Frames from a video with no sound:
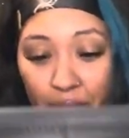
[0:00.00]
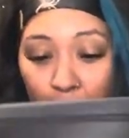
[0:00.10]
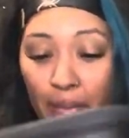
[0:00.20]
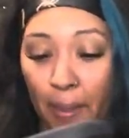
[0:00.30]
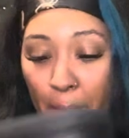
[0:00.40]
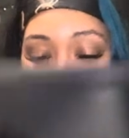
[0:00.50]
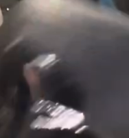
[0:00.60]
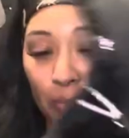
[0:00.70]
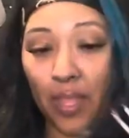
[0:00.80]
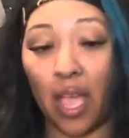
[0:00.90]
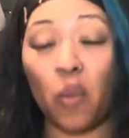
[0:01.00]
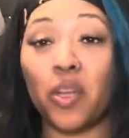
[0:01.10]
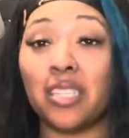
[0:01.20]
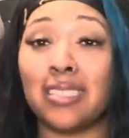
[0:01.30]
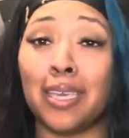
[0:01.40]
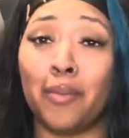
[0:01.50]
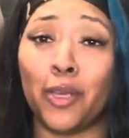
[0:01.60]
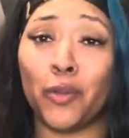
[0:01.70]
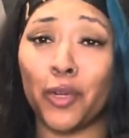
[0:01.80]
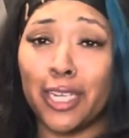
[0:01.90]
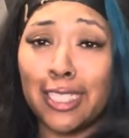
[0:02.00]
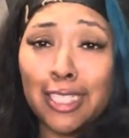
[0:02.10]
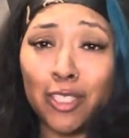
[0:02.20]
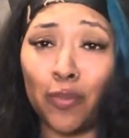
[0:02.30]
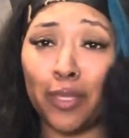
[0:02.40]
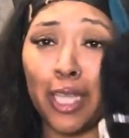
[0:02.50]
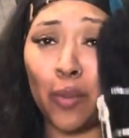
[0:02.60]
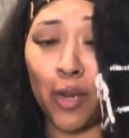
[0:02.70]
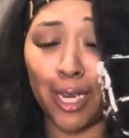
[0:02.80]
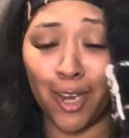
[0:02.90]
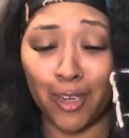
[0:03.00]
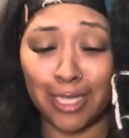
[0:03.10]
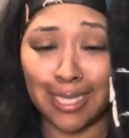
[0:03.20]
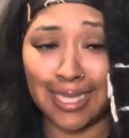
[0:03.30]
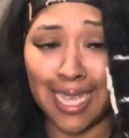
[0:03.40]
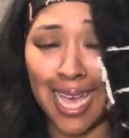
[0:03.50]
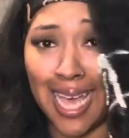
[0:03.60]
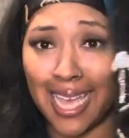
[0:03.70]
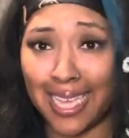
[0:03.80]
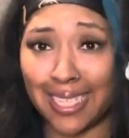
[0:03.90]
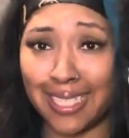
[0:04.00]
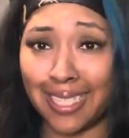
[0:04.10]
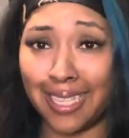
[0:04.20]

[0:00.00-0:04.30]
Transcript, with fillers: Okay. I wanted to get my daughter these too, but they weren't in her size.